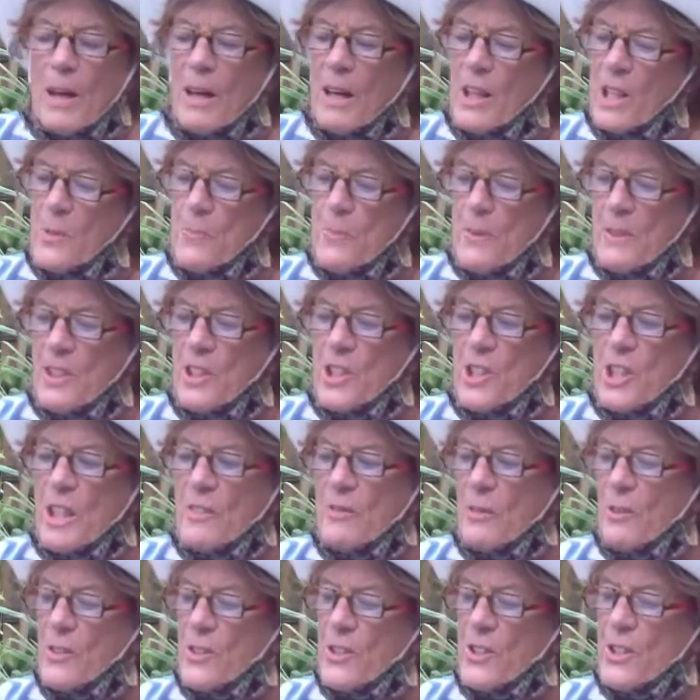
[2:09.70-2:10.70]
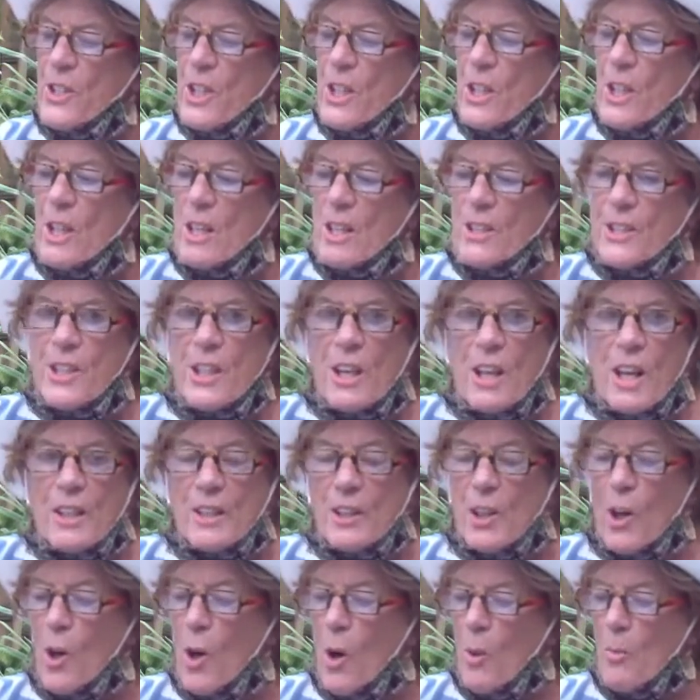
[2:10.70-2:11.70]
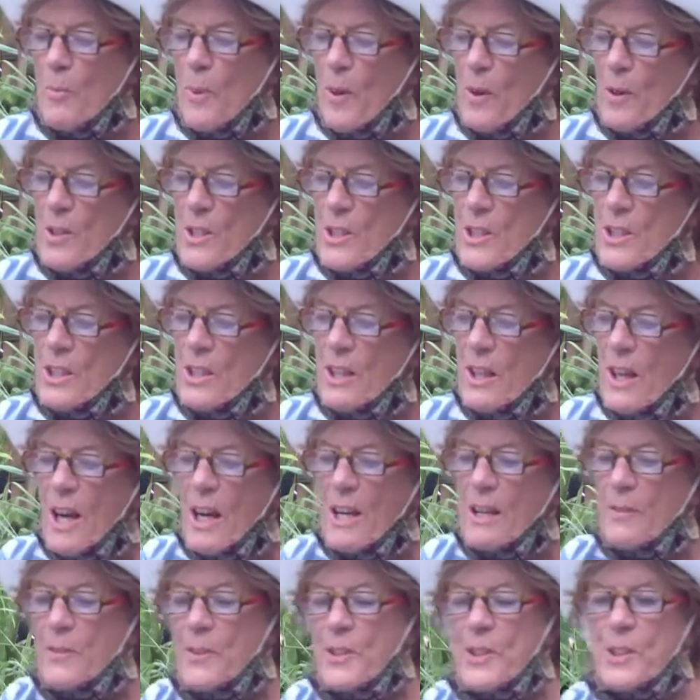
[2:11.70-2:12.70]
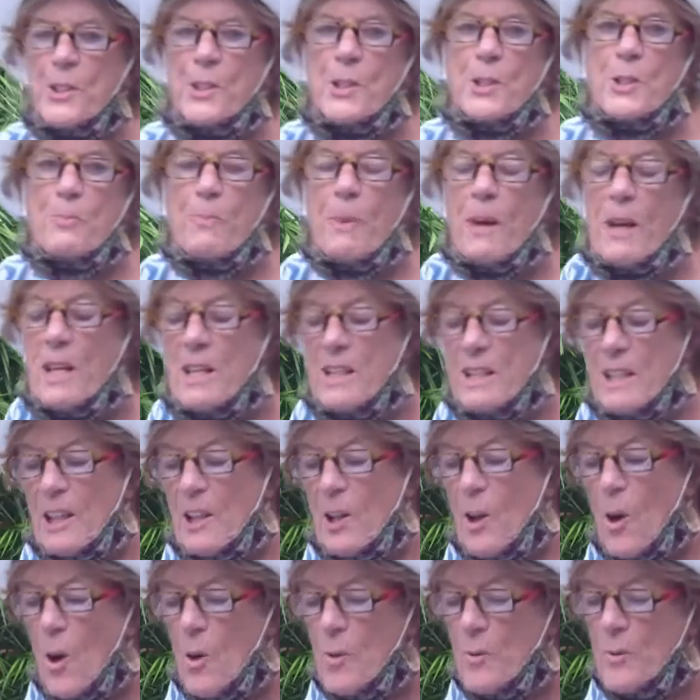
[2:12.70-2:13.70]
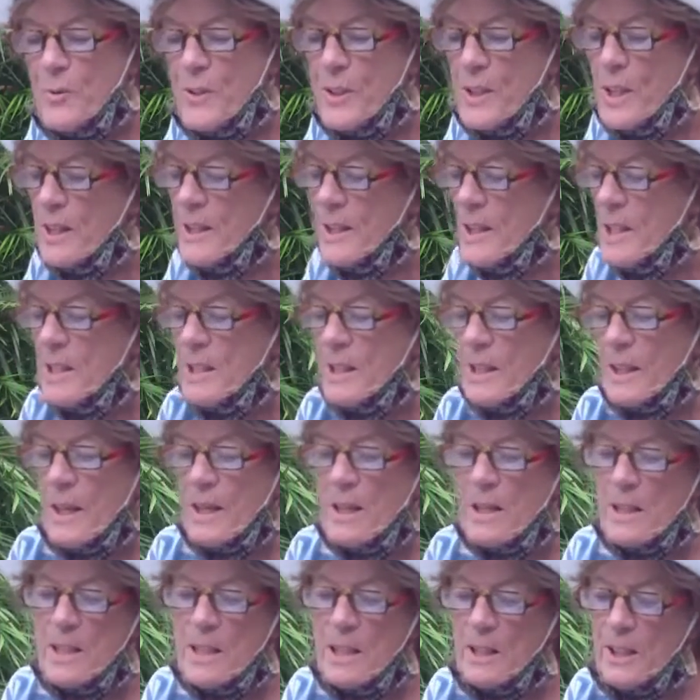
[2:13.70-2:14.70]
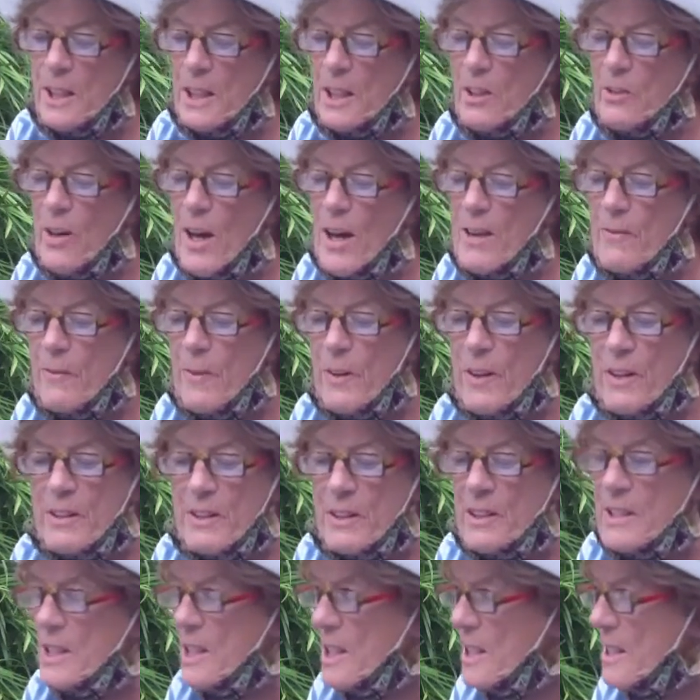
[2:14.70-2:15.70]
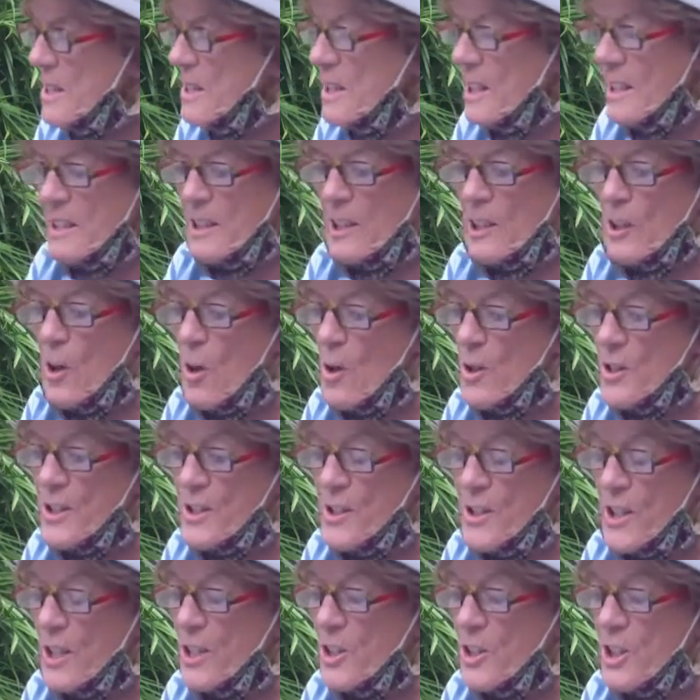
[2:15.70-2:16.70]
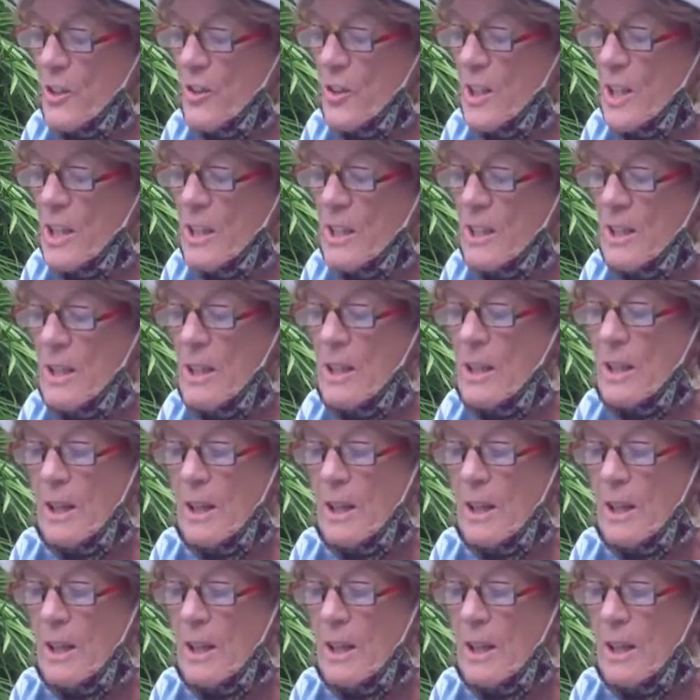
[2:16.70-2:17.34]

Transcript: My husband shovels dirt and compost, hefts the spade aloft as his Kentucky grandfather did in a lost century.